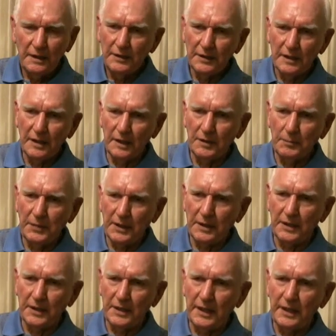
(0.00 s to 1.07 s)
the cotton
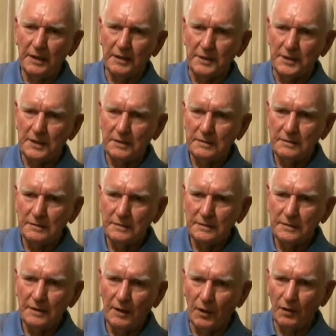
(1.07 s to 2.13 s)
picking tankers
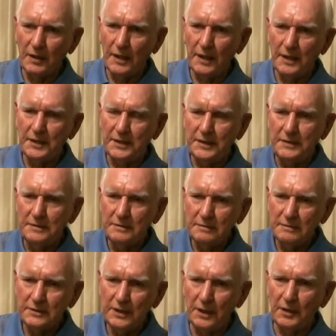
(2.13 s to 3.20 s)
all had
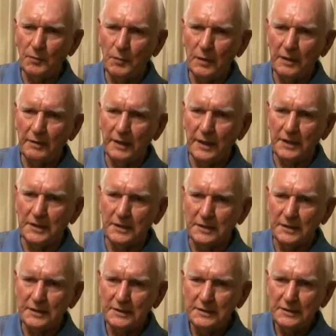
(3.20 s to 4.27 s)
10 and 1
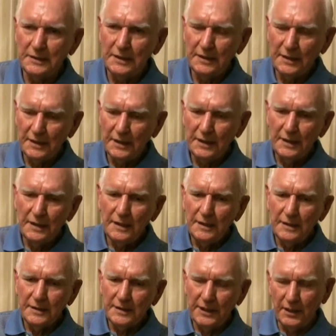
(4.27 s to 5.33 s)
rations.
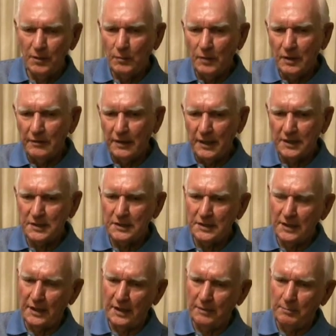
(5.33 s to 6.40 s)
10 and 1 rations
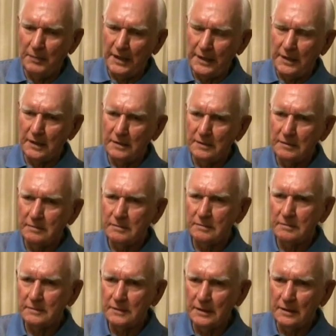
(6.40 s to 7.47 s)
had bacon,
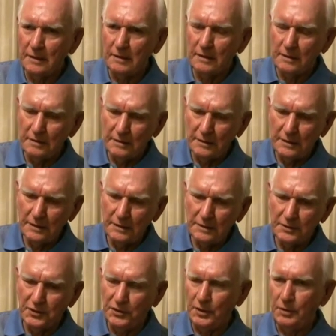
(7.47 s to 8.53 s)
uh,
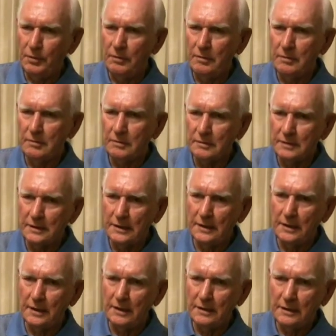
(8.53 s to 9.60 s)
stew,
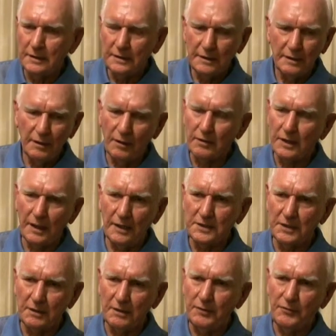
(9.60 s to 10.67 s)
and all kinds
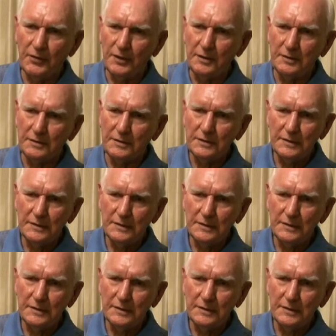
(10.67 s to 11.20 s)
of good food.